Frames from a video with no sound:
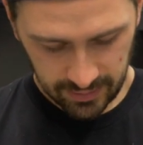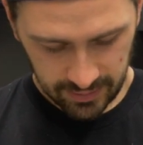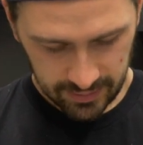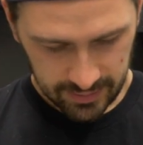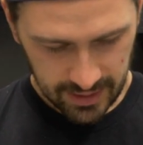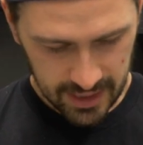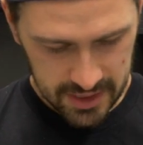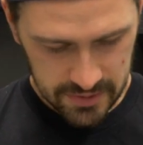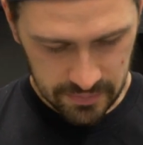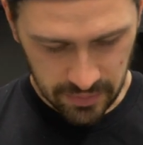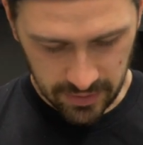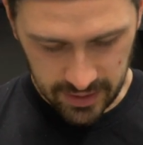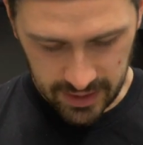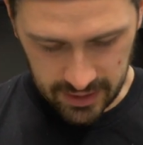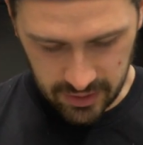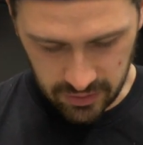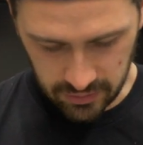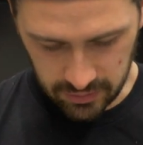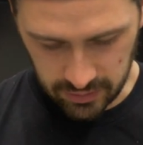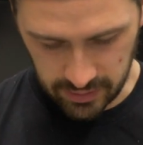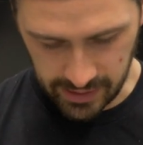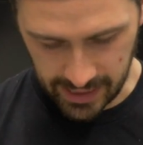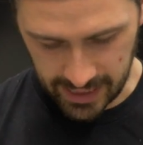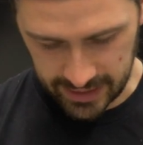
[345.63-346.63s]
That's pretty
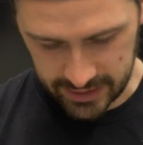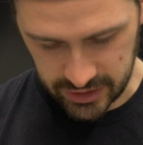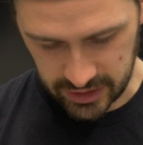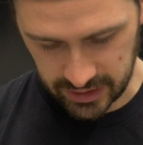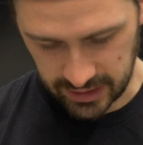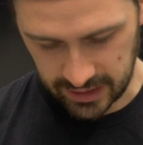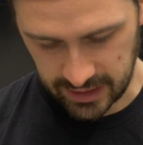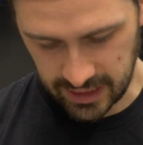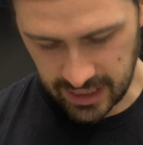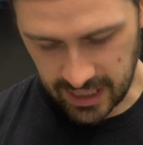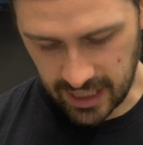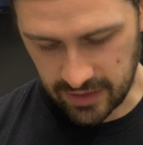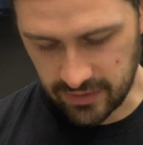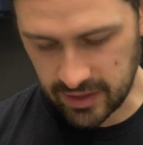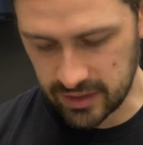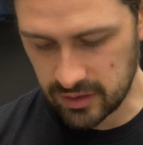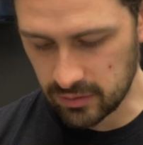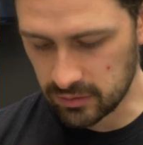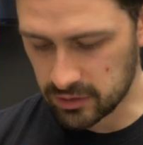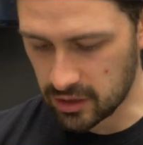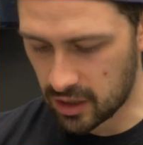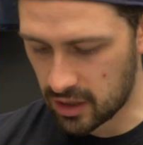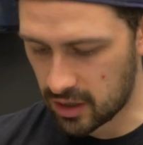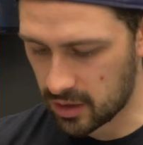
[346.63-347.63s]
cool actually. And then
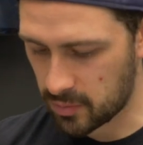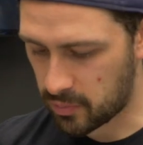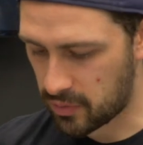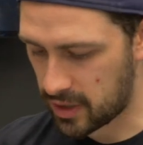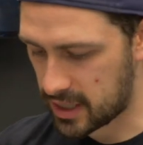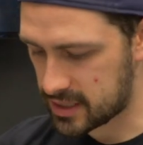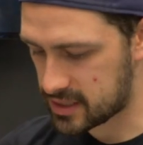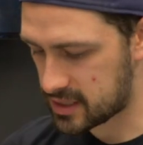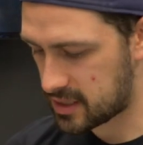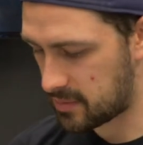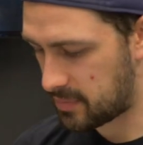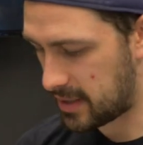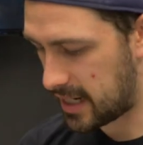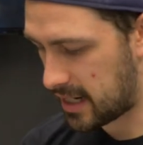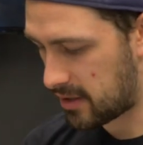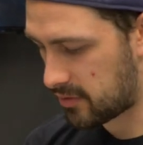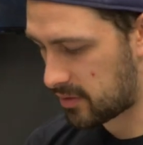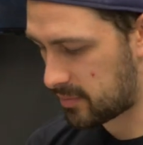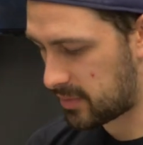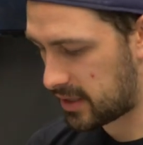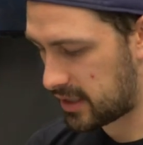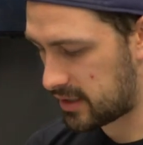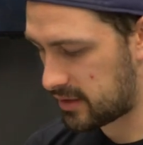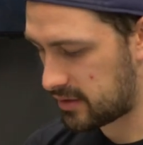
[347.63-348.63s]
you long press the
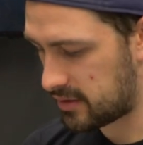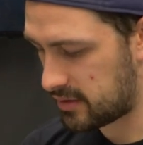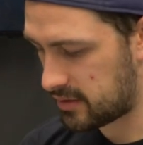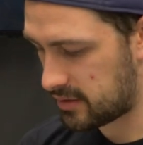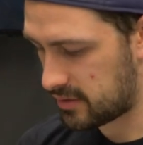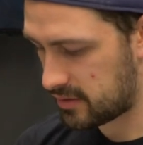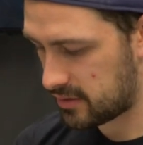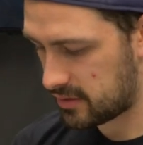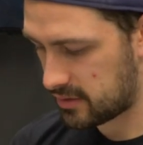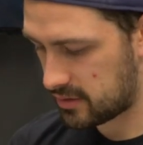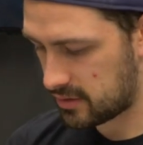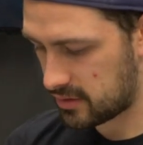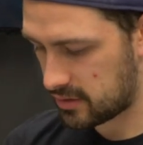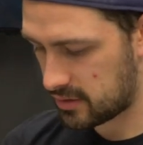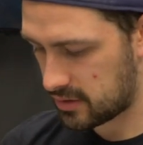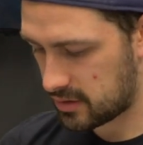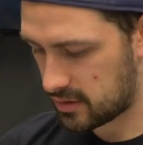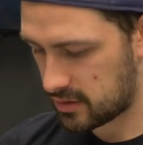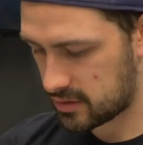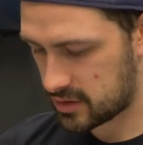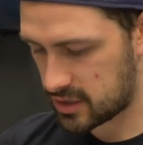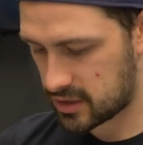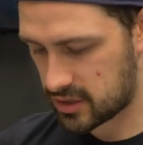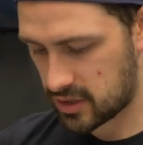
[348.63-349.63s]
power button
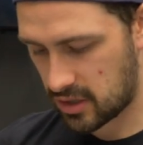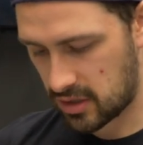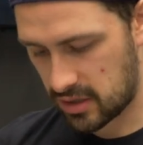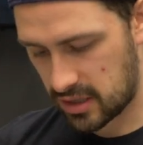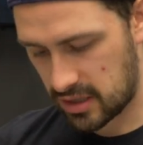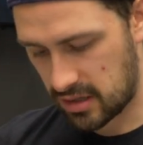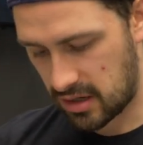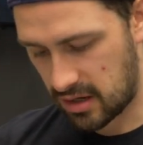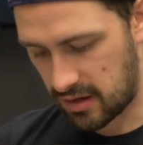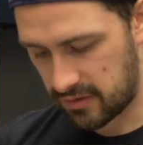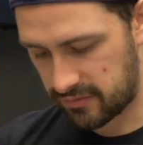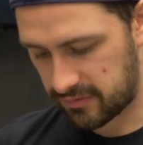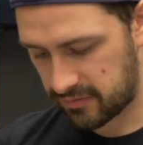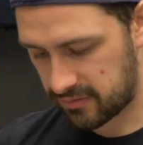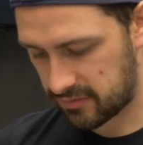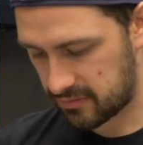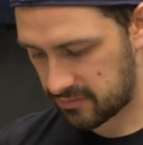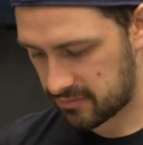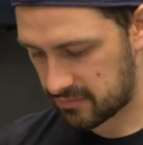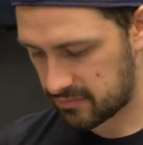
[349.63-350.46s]
to turn it off.